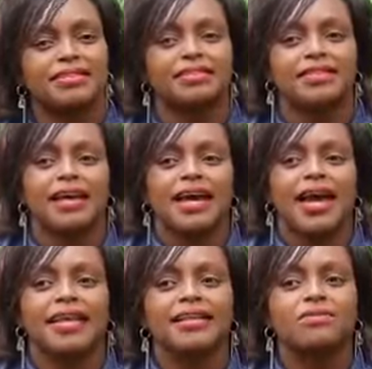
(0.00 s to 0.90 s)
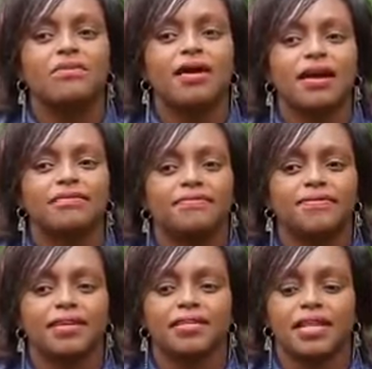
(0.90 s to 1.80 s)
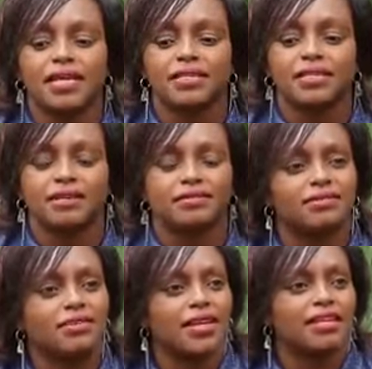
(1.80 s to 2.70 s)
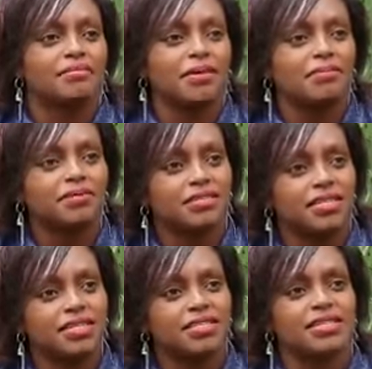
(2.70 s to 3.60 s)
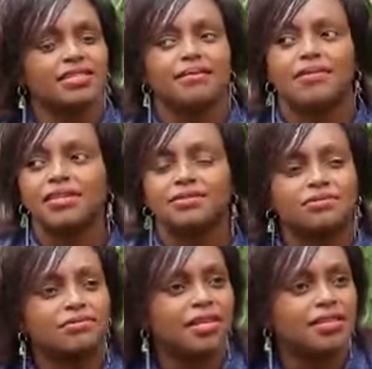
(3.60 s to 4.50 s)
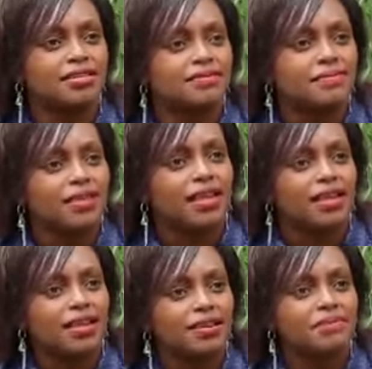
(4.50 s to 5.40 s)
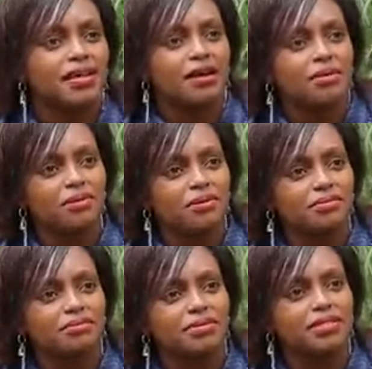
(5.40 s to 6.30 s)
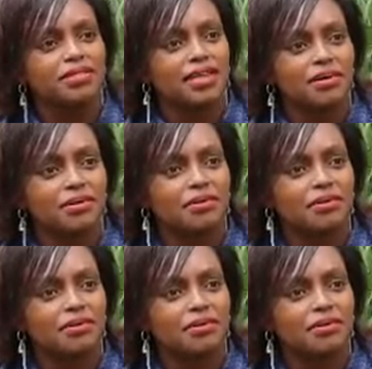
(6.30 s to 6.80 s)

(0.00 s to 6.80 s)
and I felt that, like the Bible says that a wise woman keeps her home, builds her